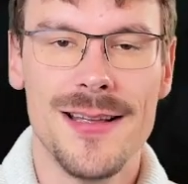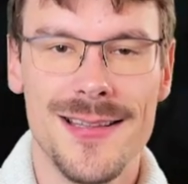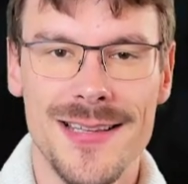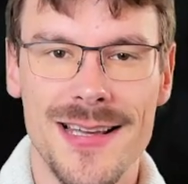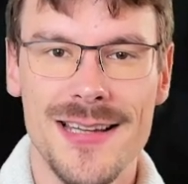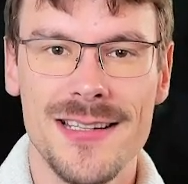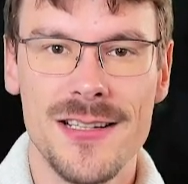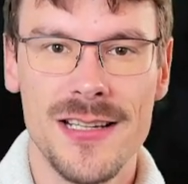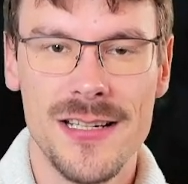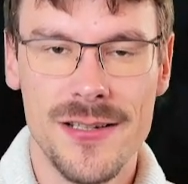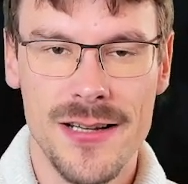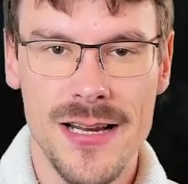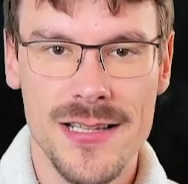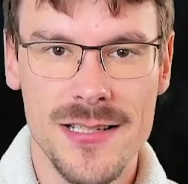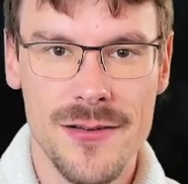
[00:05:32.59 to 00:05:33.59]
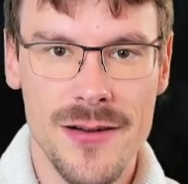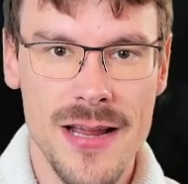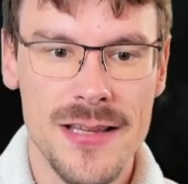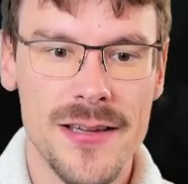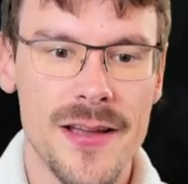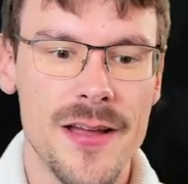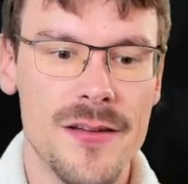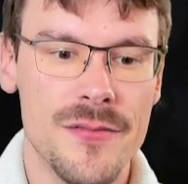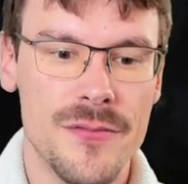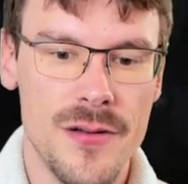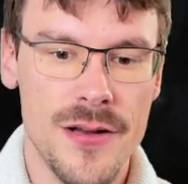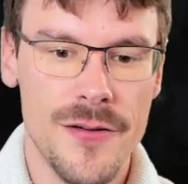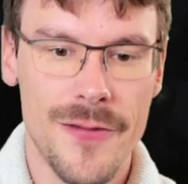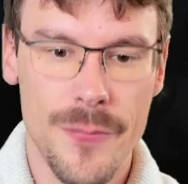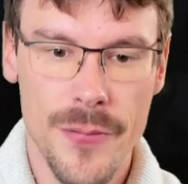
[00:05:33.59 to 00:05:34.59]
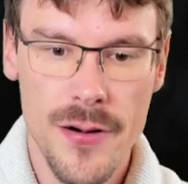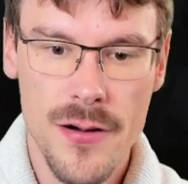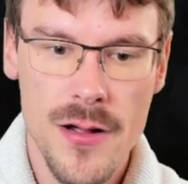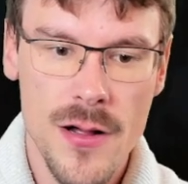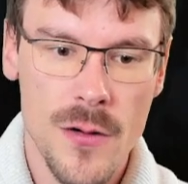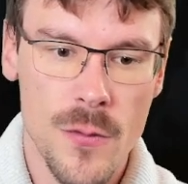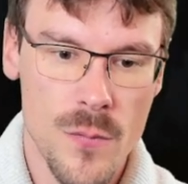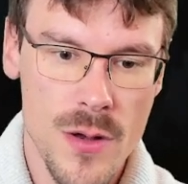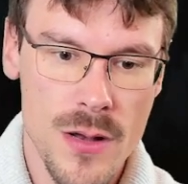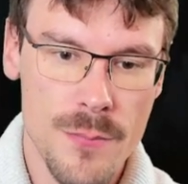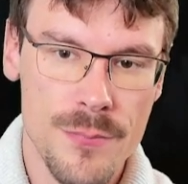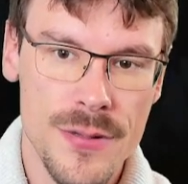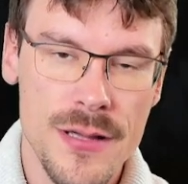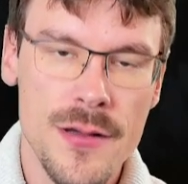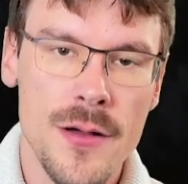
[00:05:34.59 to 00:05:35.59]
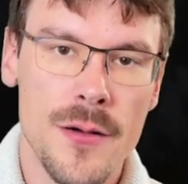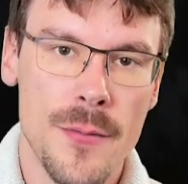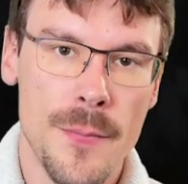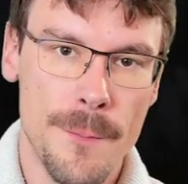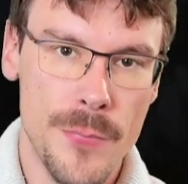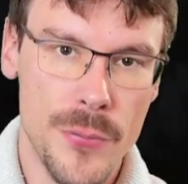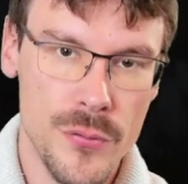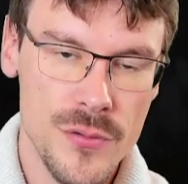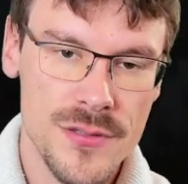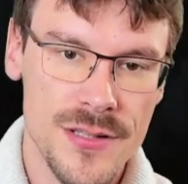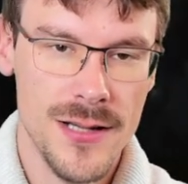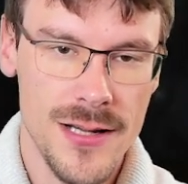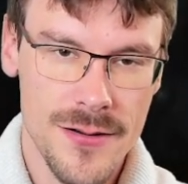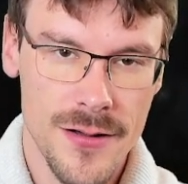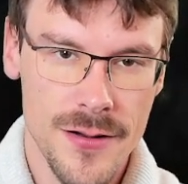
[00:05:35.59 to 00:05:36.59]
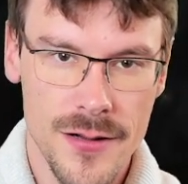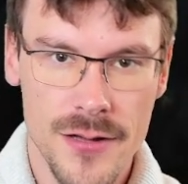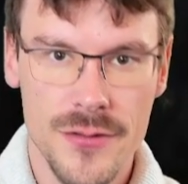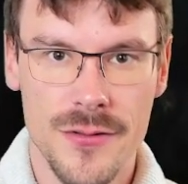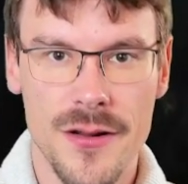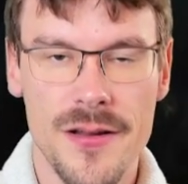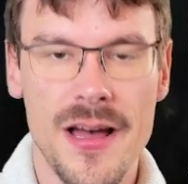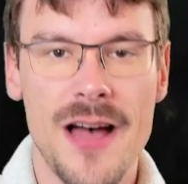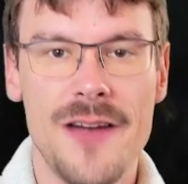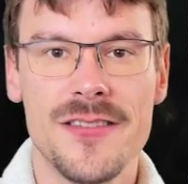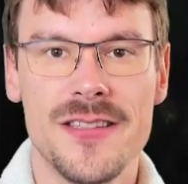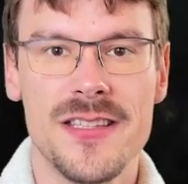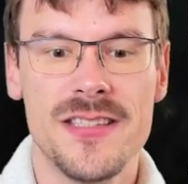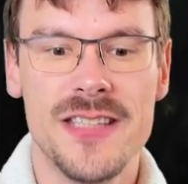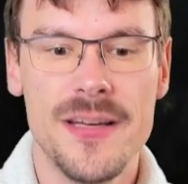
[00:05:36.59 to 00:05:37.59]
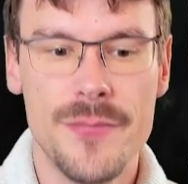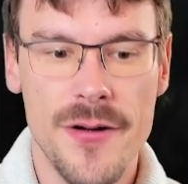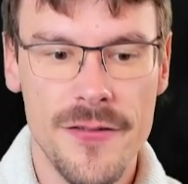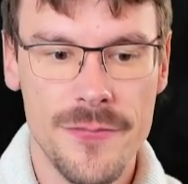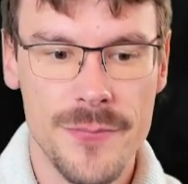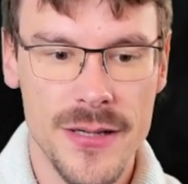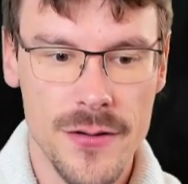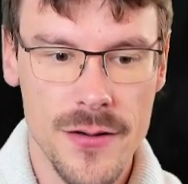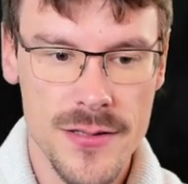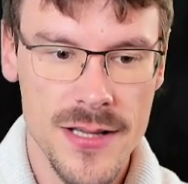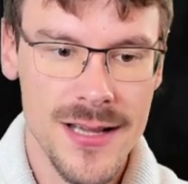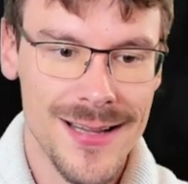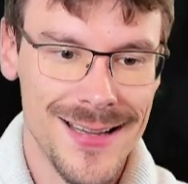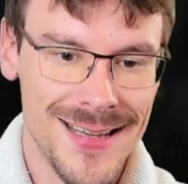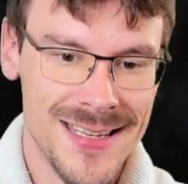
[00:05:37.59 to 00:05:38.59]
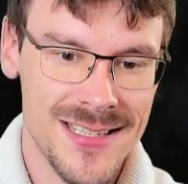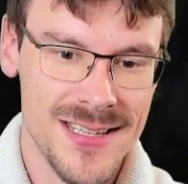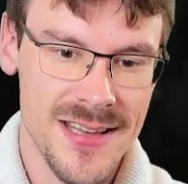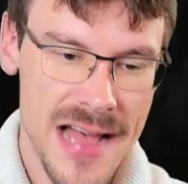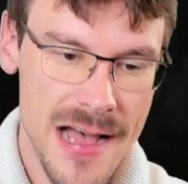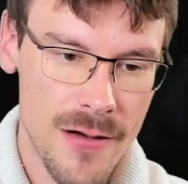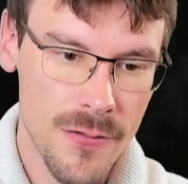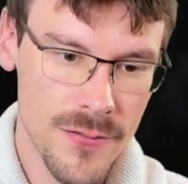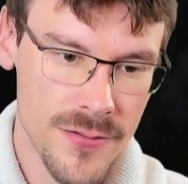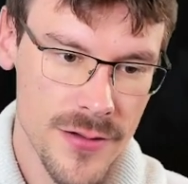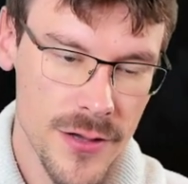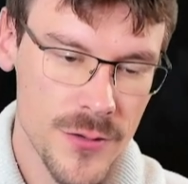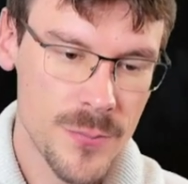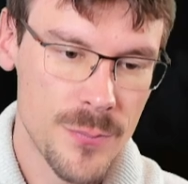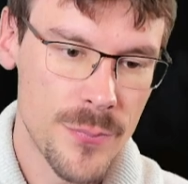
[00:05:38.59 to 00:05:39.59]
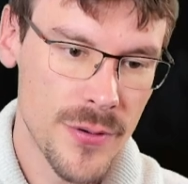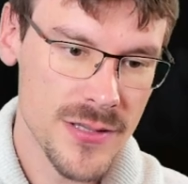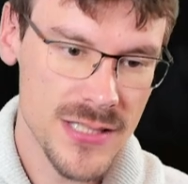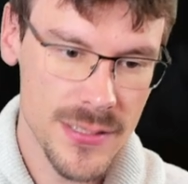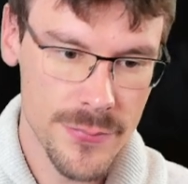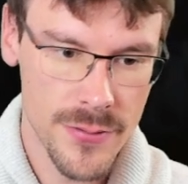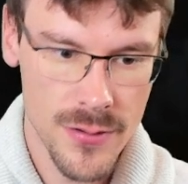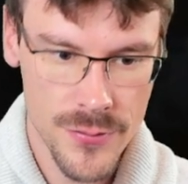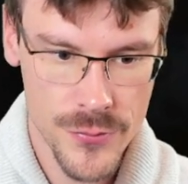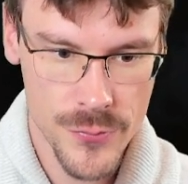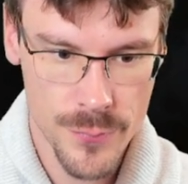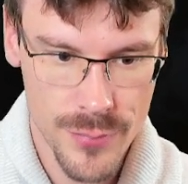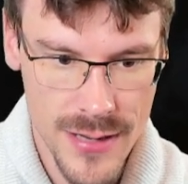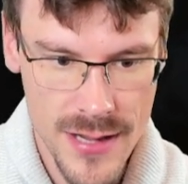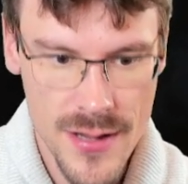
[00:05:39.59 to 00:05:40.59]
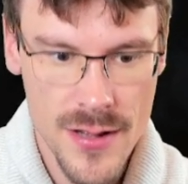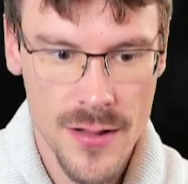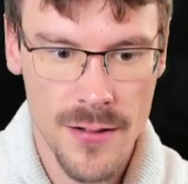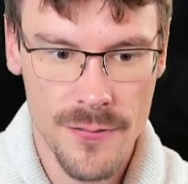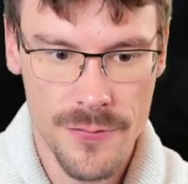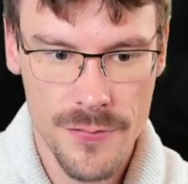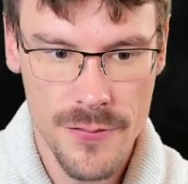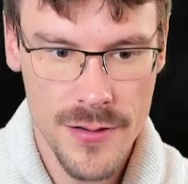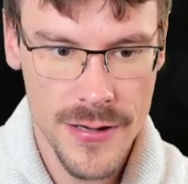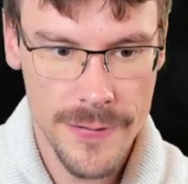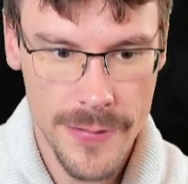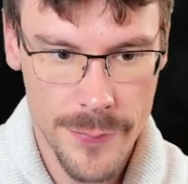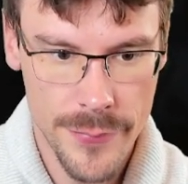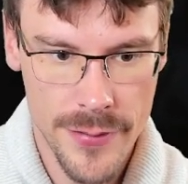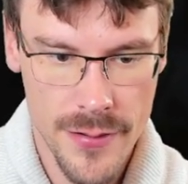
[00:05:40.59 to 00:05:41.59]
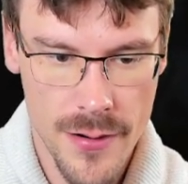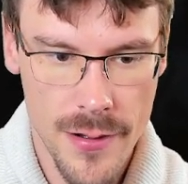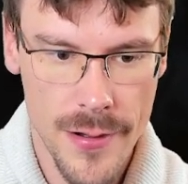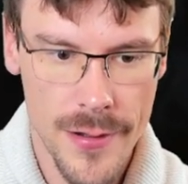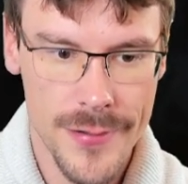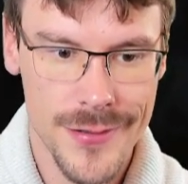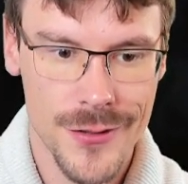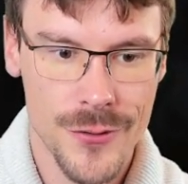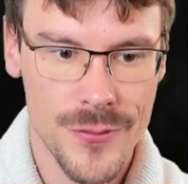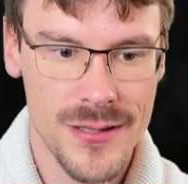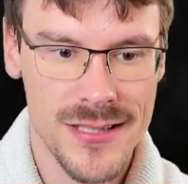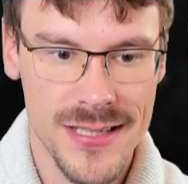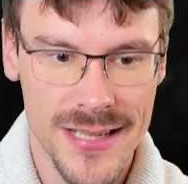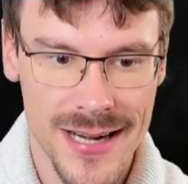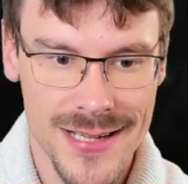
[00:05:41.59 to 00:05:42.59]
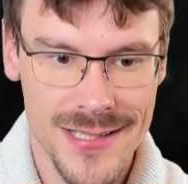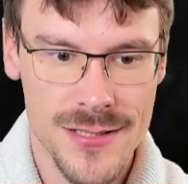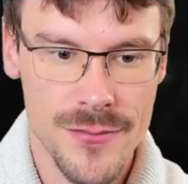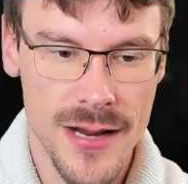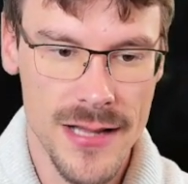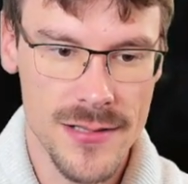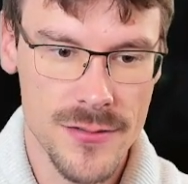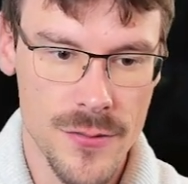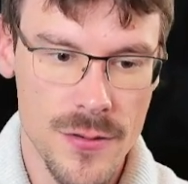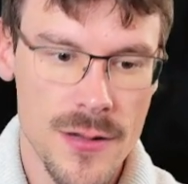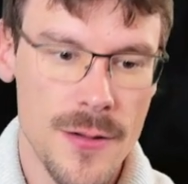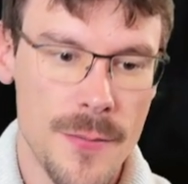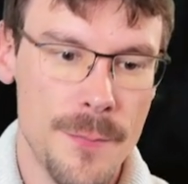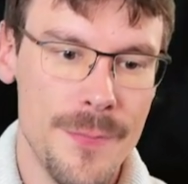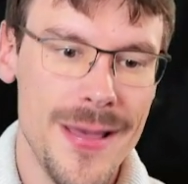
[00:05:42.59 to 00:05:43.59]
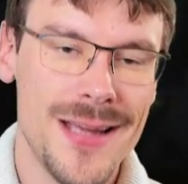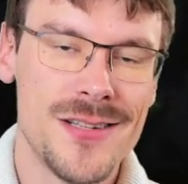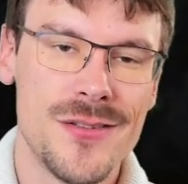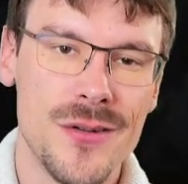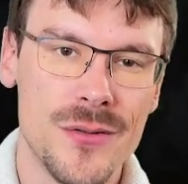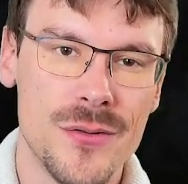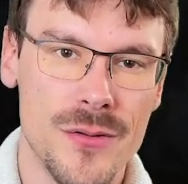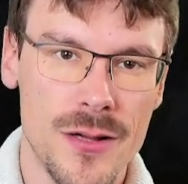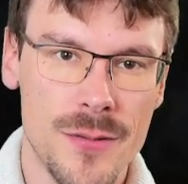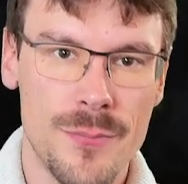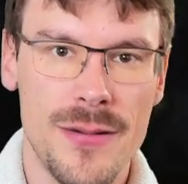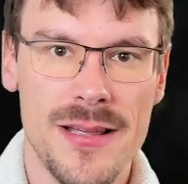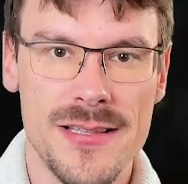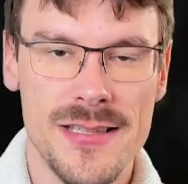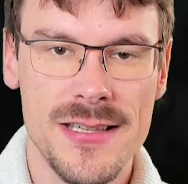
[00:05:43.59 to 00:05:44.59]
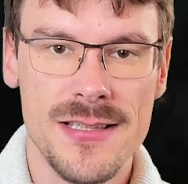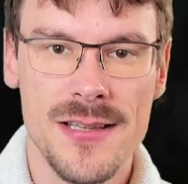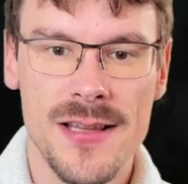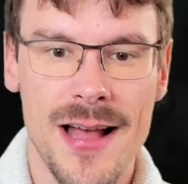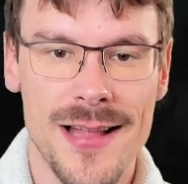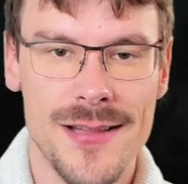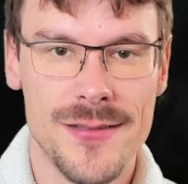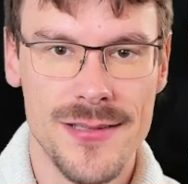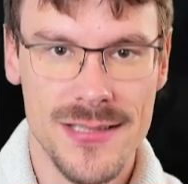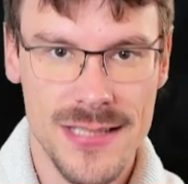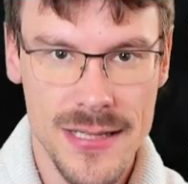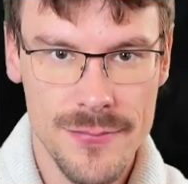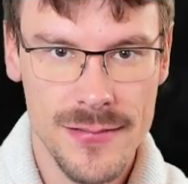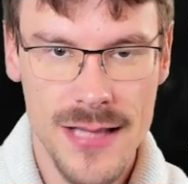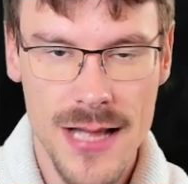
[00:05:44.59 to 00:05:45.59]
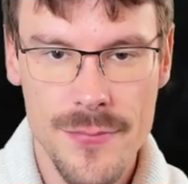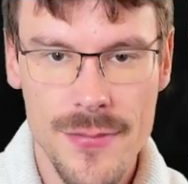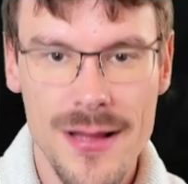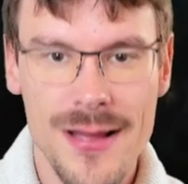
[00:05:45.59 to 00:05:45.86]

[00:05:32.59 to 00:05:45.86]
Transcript: Then critical strike and vulnerable will be boosted in order to not have this debuff, because it's now not possible to play vulnerable and critical strike. So make sure to not play this at the same time,